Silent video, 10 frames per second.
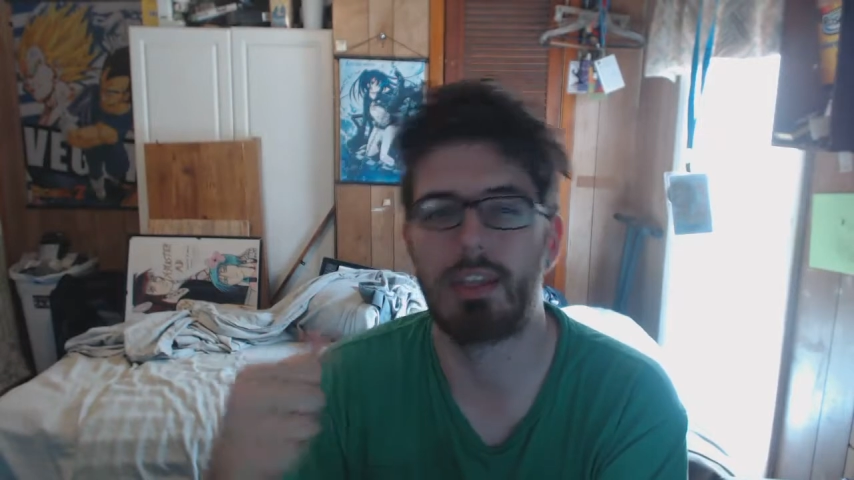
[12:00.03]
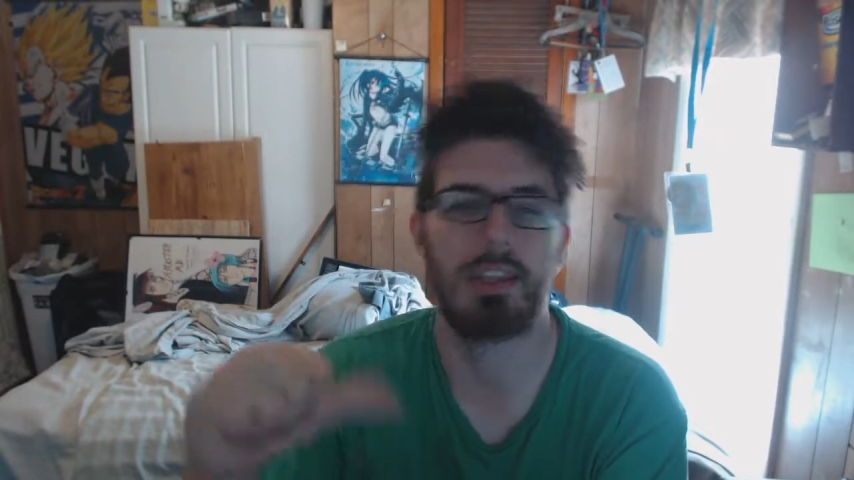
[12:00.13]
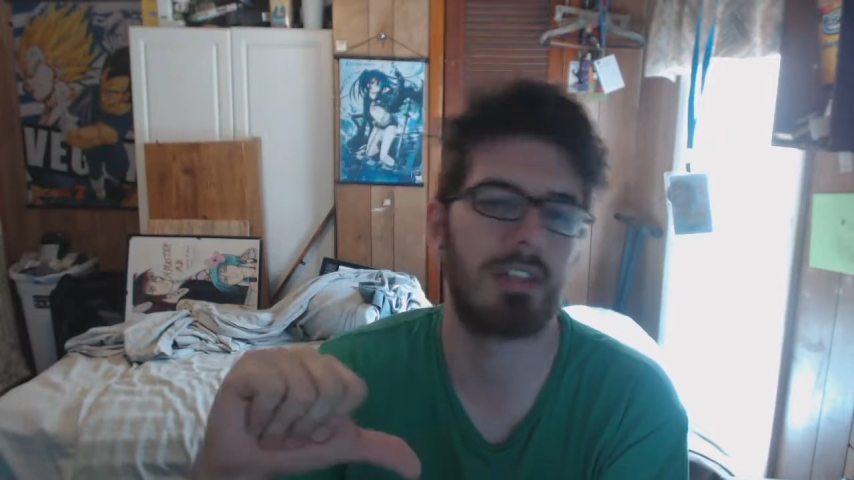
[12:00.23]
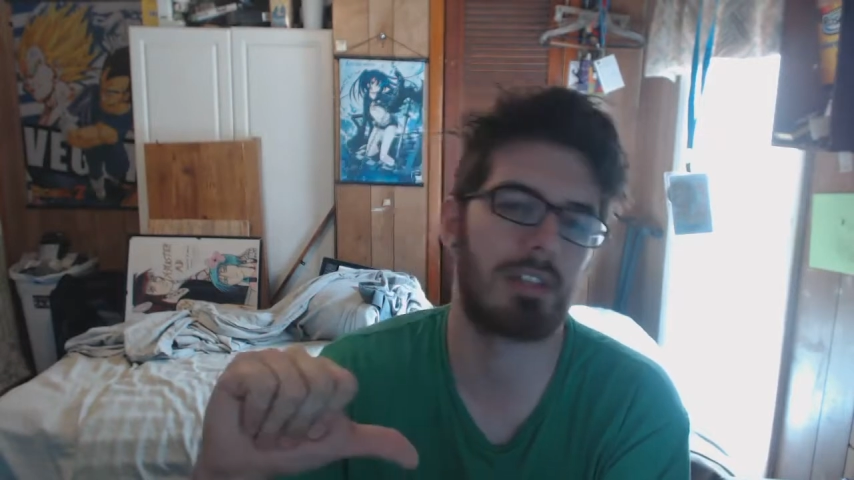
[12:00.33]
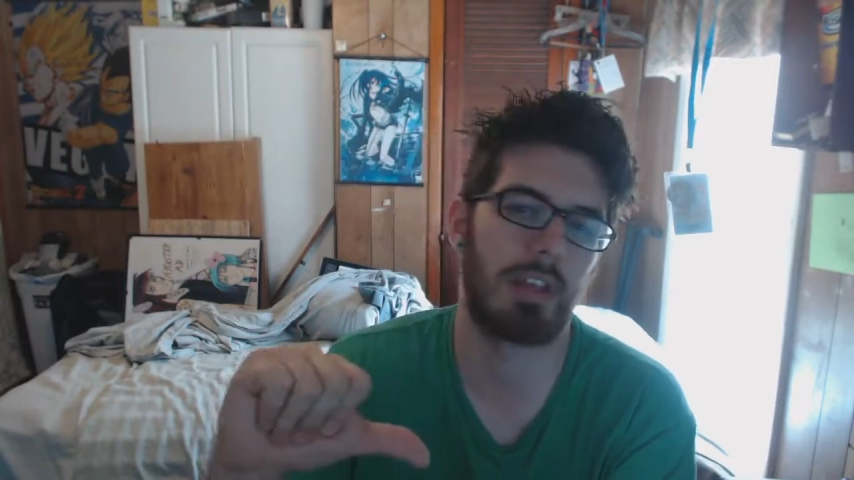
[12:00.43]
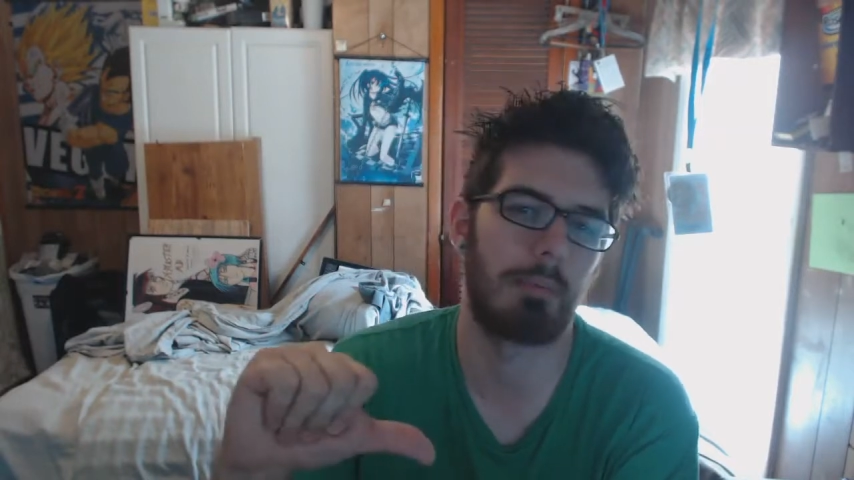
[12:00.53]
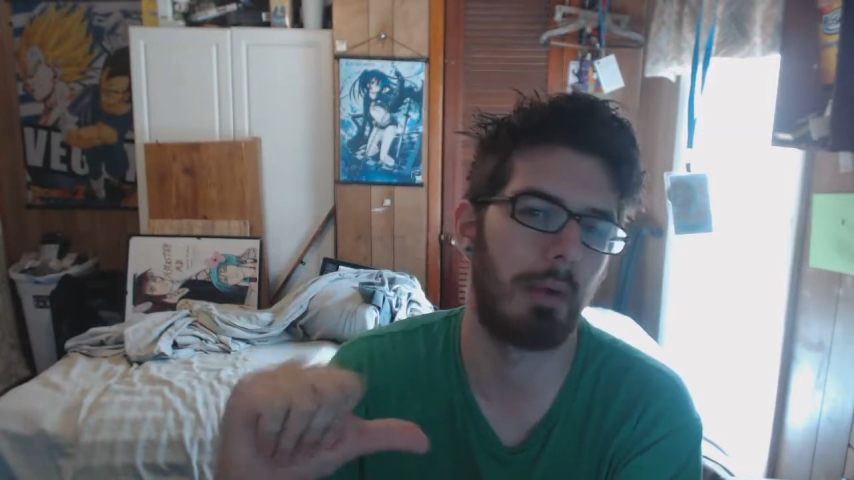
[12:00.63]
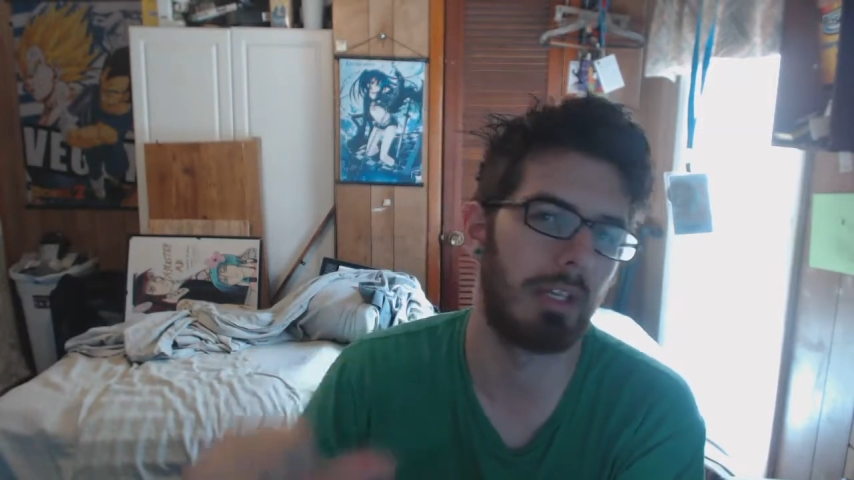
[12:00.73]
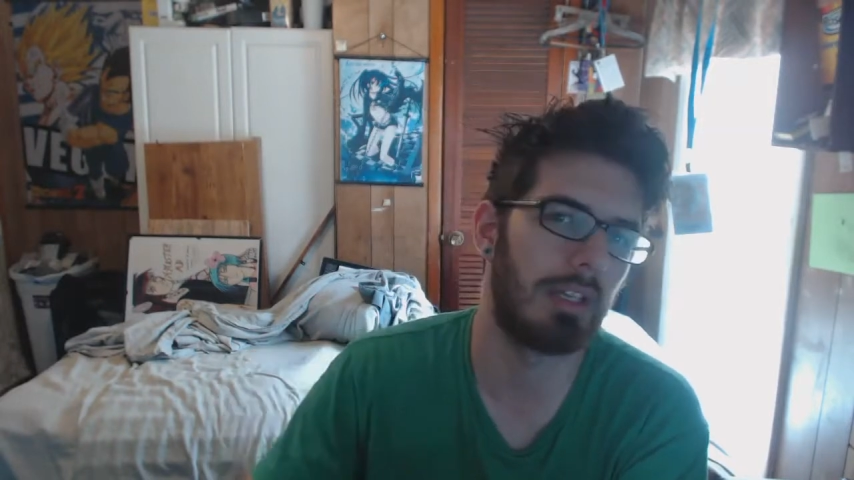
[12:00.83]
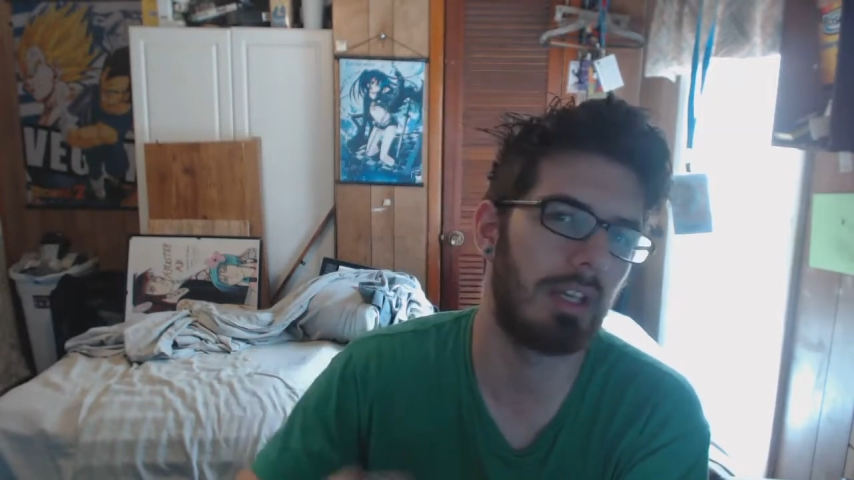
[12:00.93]
hit the dislike
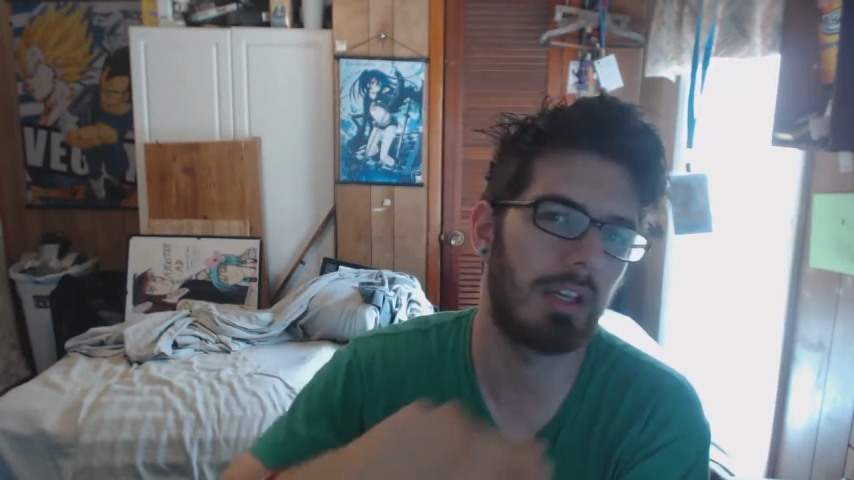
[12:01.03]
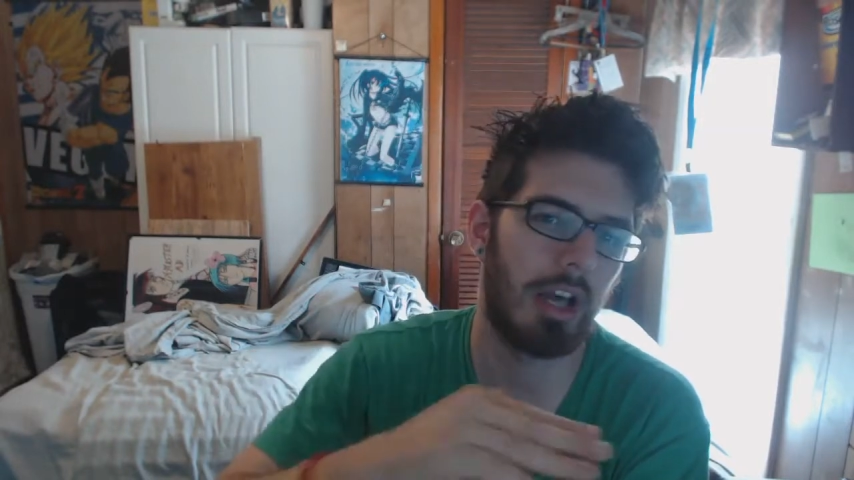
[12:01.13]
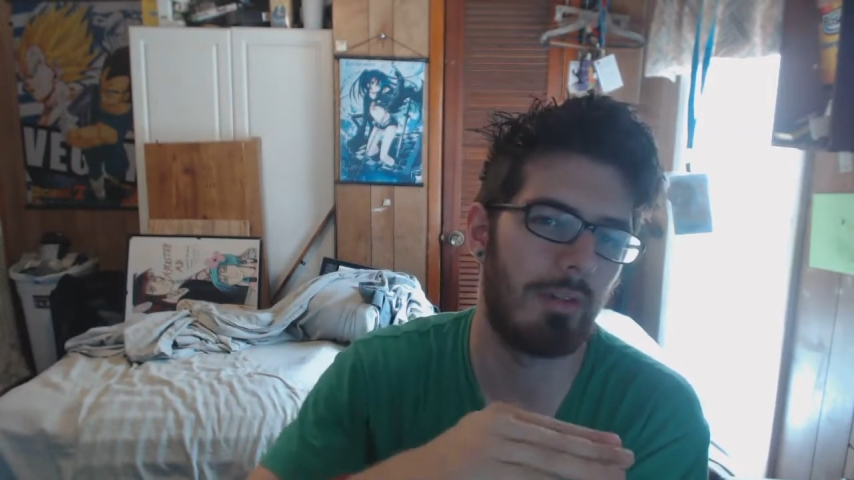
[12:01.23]
button. Get a